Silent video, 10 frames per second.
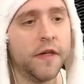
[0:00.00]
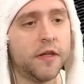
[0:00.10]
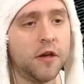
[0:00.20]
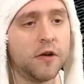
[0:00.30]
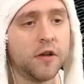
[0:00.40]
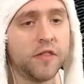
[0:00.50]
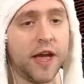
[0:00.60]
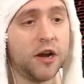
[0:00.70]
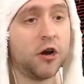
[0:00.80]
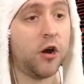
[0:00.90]
you can
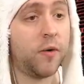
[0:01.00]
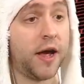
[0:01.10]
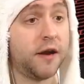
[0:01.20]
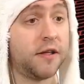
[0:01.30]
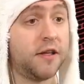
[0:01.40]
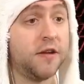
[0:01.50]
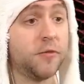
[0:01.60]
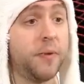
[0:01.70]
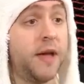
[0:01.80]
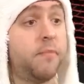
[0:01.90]
then go and
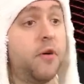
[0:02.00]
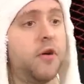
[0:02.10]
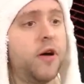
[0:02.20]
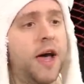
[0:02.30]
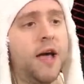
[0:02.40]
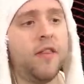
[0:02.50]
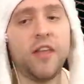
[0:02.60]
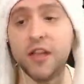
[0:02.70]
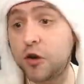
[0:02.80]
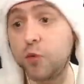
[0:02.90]
kill people, and
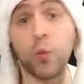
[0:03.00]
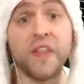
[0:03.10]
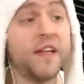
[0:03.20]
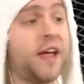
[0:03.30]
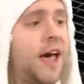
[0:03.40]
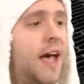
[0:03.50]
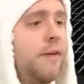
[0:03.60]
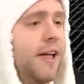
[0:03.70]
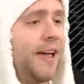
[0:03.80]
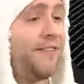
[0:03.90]
then you can win the game.
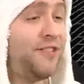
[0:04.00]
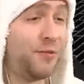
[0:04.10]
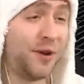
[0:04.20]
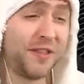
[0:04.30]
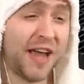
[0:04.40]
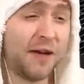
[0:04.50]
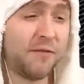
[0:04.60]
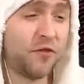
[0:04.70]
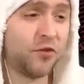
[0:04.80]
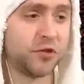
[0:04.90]
If you win the game,
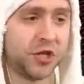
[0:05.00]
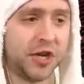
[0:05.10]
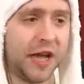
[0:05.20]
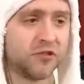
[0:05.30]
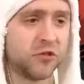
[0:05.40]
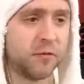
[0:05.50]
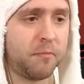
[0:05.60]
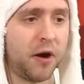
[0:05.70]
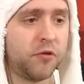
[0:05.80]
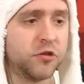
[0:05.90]
of course, you get some
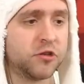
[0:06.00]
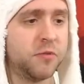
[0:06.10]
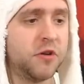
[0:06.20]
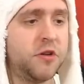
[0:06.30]
bonus, but